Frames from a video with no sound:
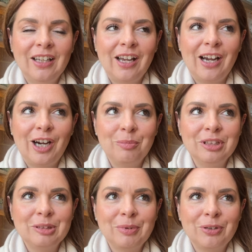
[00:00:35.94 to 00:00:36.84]
how
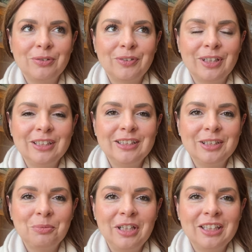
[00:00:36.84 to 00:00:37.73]
much Moldavite
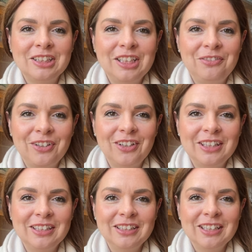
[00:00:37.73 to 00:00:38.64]
did we actually
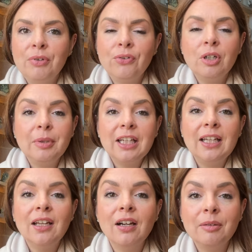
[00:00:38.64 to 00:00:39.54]
find? Before I
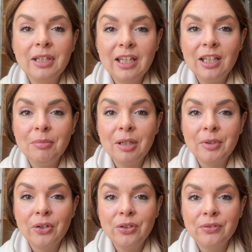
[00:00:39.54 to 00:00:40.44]
begin, I am Kim, I'm
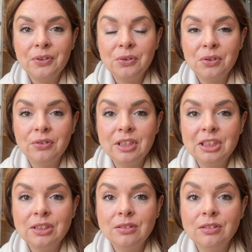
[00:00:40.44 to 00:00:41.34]
the owner of Feel Good
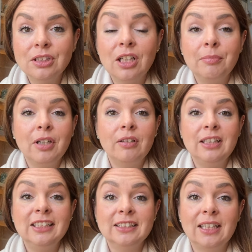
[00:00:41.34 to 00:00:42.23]
Crystals. I'm
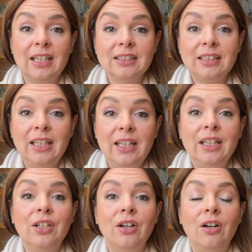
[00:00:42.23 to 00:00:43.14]
currently sat
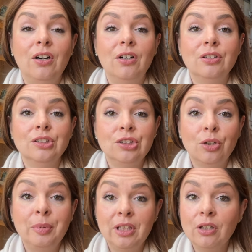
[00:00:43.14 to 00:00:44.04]
in our
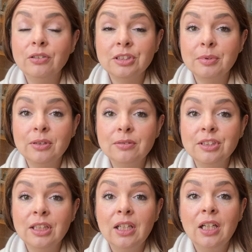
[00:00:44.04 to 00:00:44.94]
shop in the
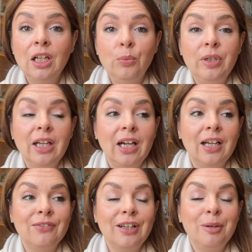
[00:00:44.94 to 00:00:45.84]
Cotswolds. We
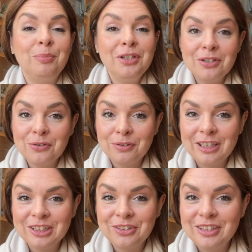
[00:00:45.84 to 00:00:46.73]
have a beautiful
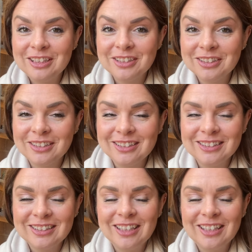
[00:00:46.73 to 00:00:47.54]
range of crystals,